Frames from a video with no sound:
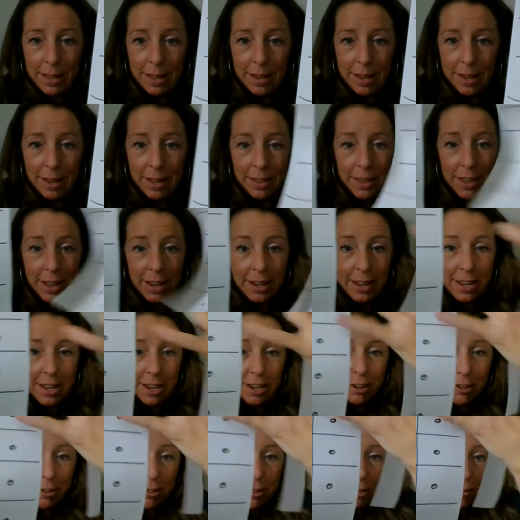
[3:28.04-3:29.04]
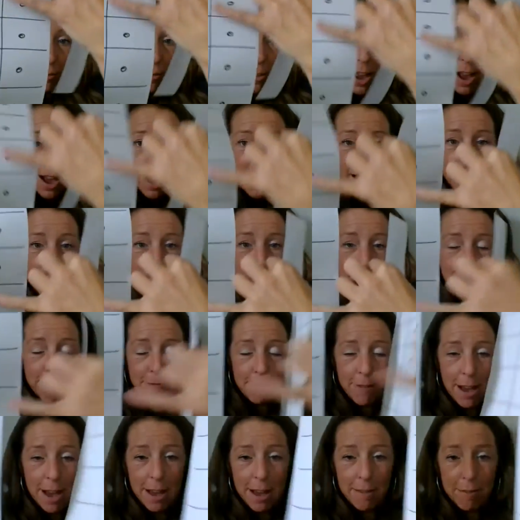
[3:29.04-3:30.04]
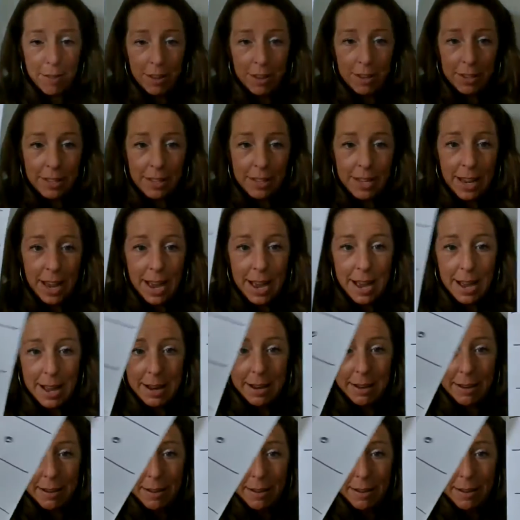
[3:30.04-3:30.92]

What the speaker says: and then here's 5, 5 and 10,